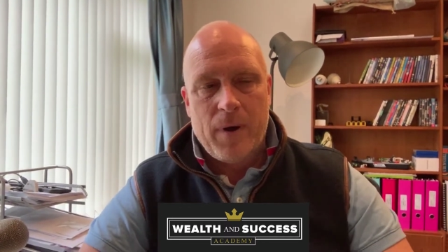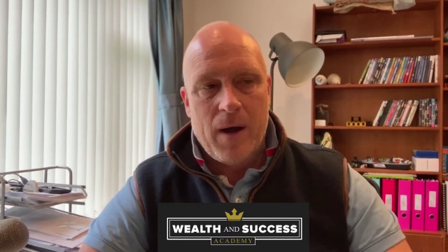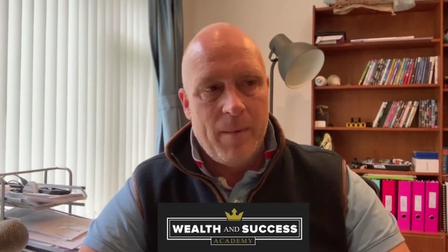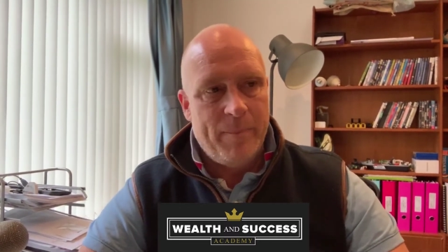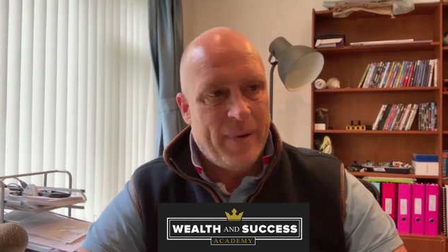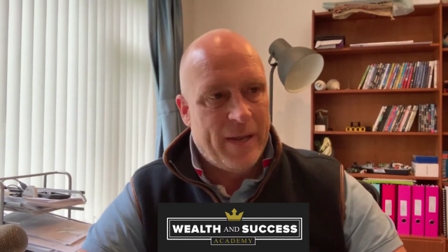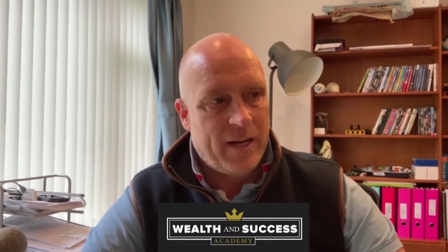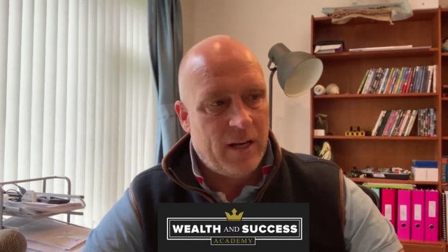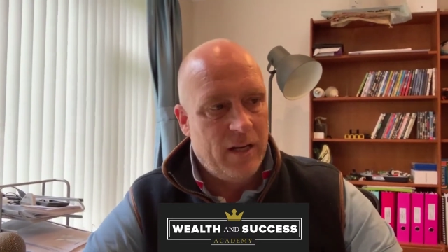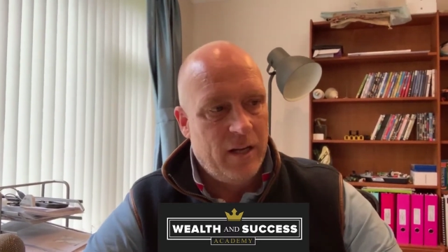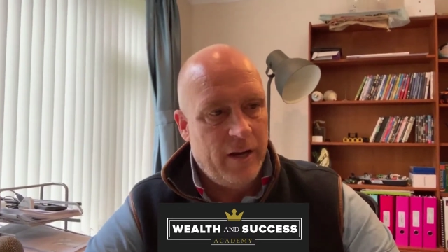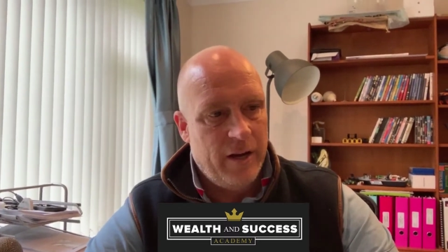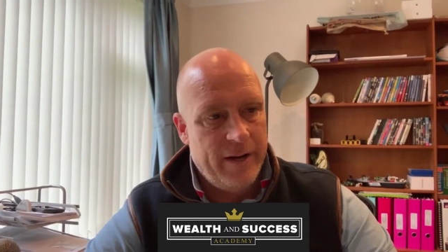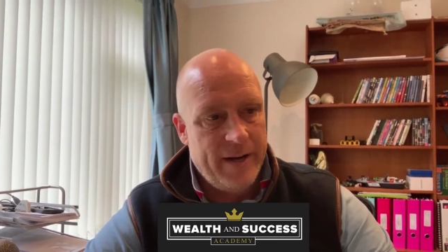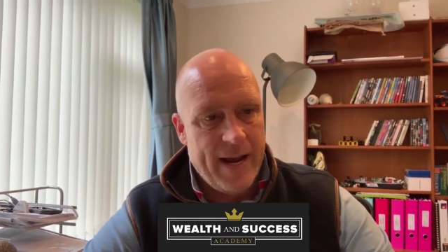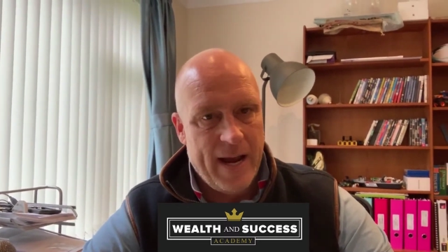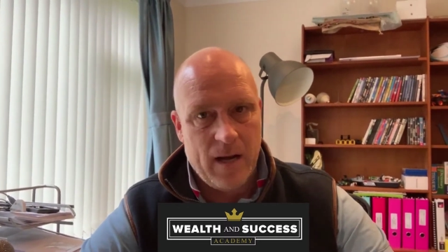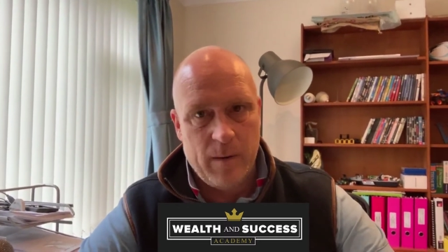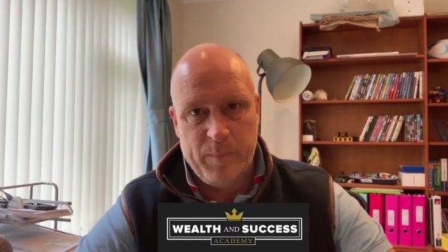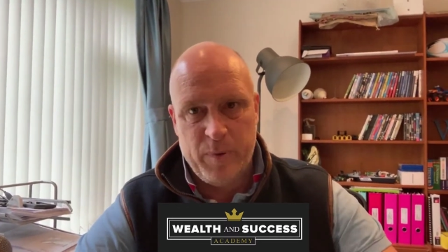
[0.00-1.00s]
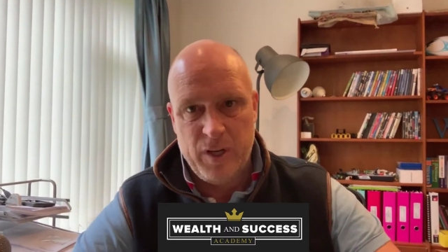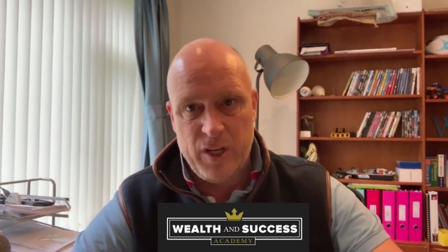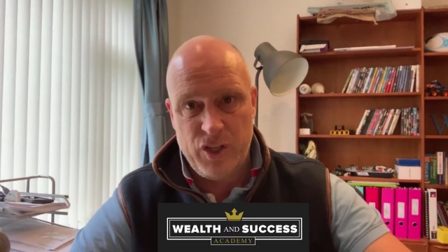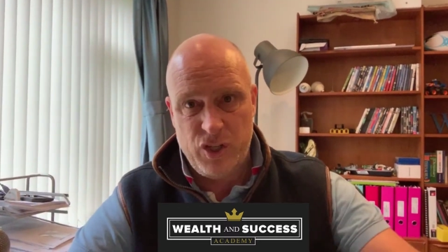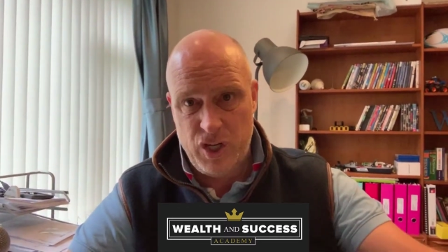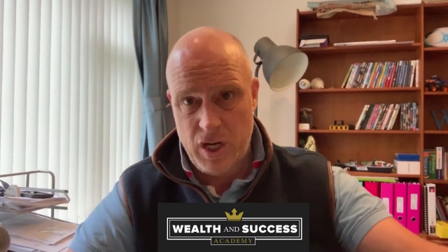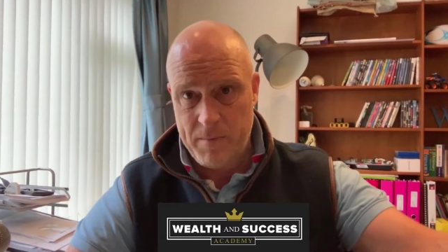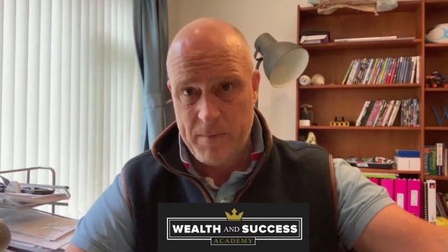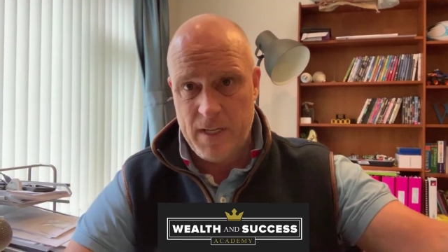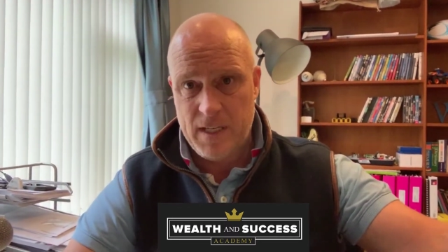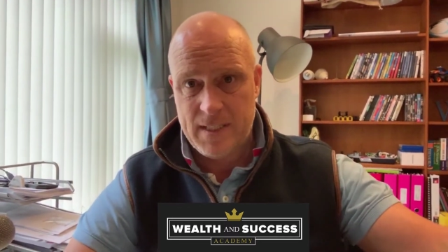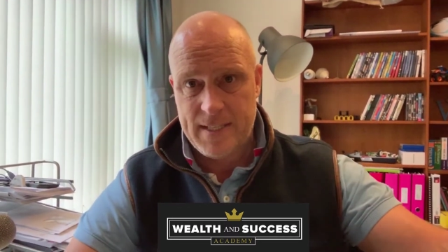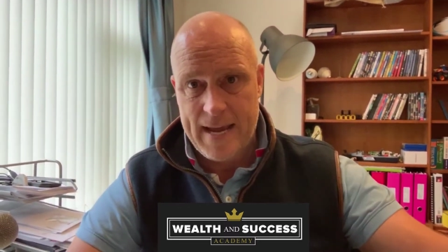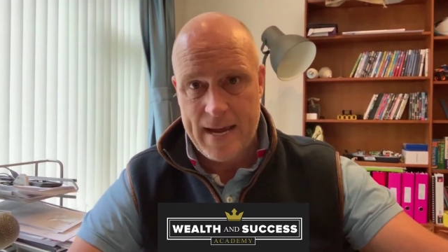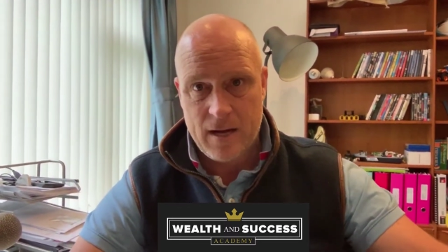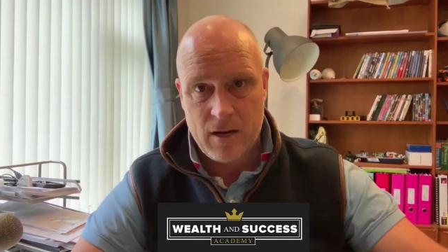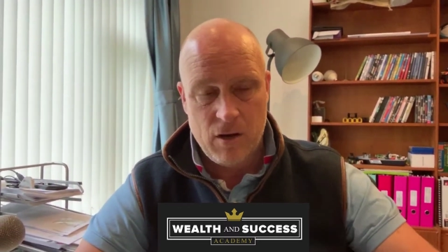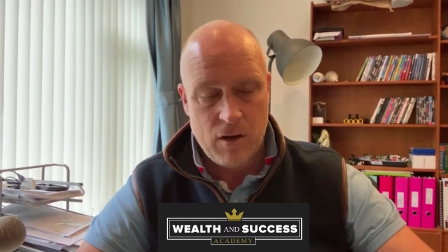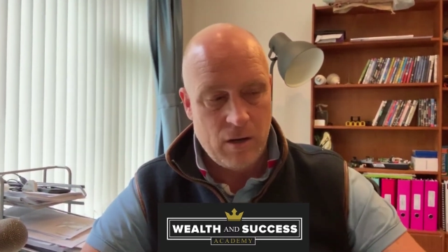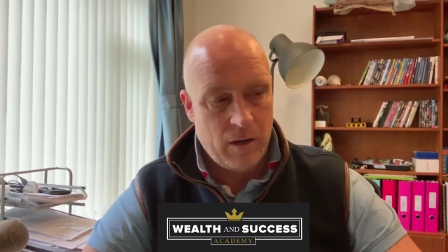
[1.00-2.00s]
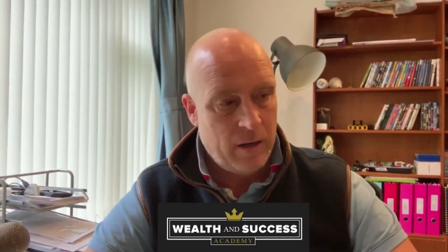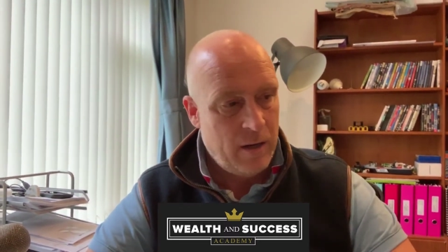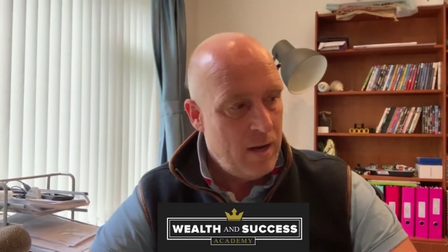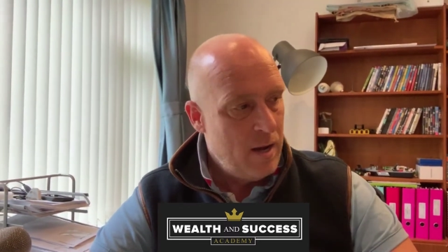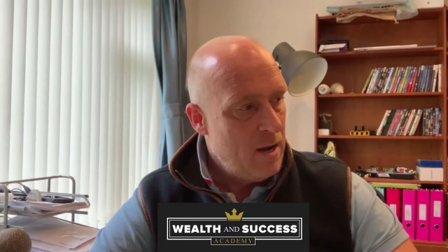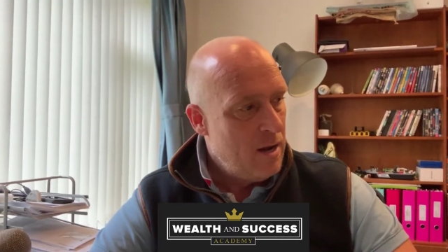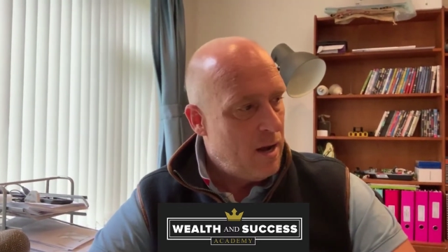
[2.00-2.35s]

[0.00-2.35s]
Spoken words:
I better learn how to put a chimney stack on.